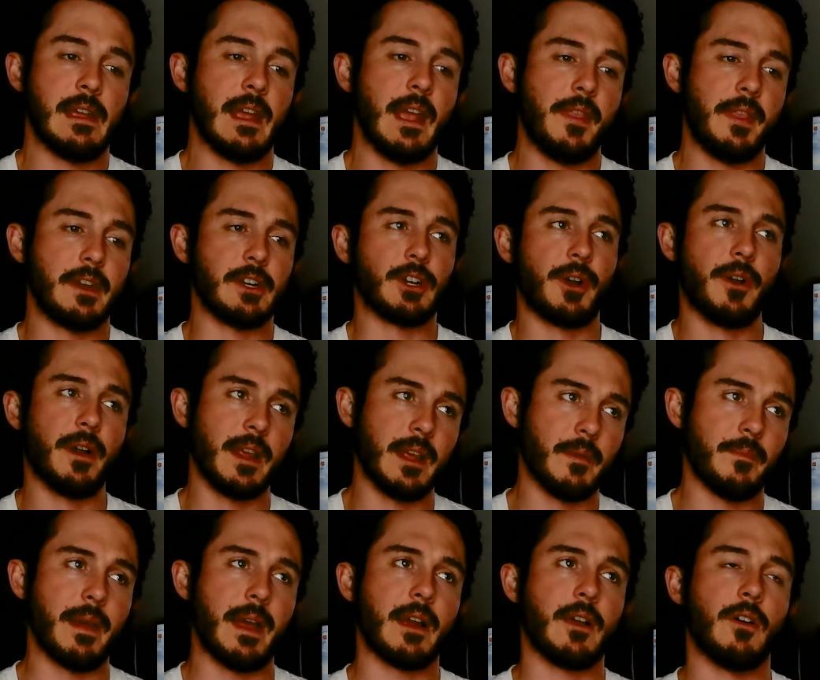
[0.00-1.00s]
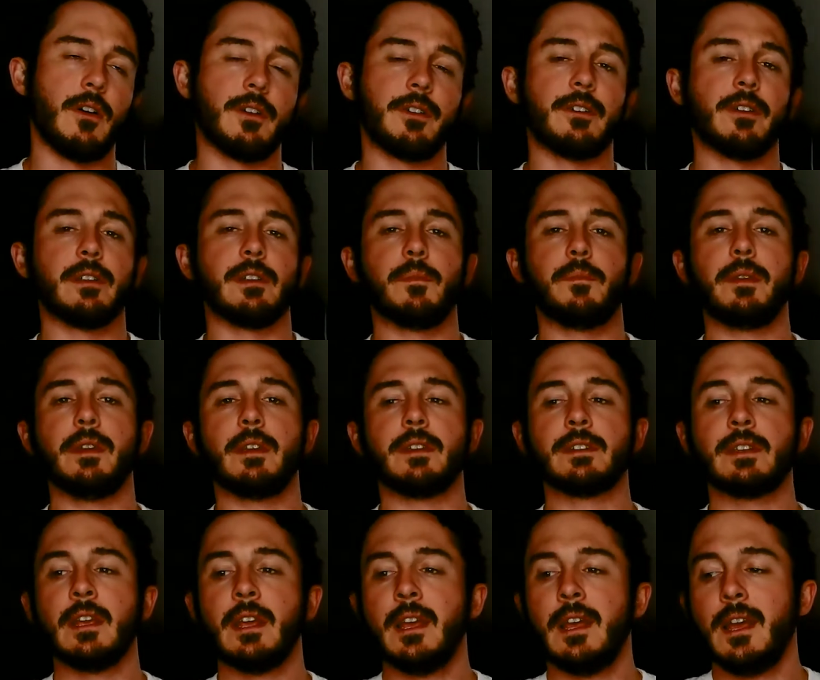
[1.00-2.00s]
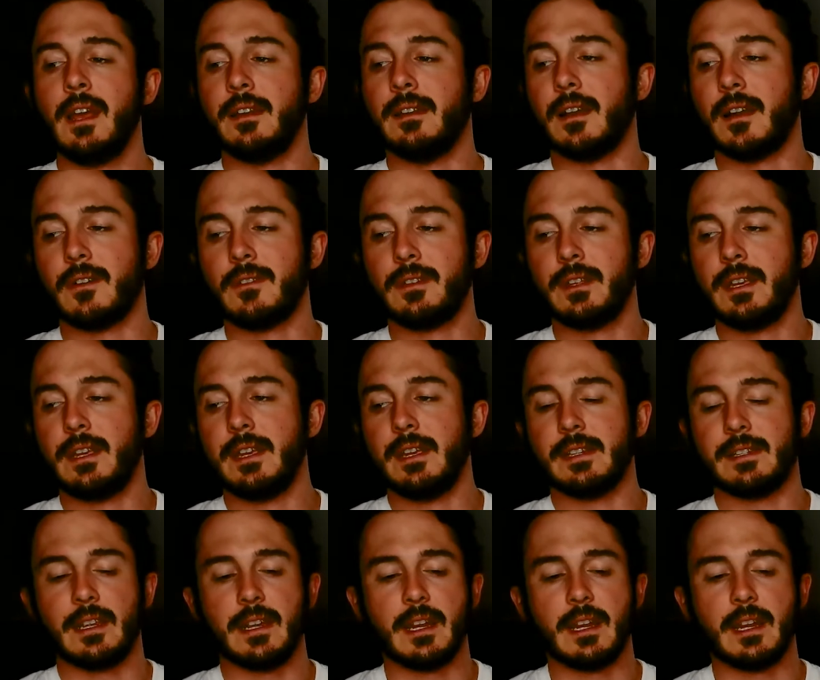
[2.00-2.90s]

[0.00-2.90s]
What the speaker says: and then turning it back on during the peaks. Not only is it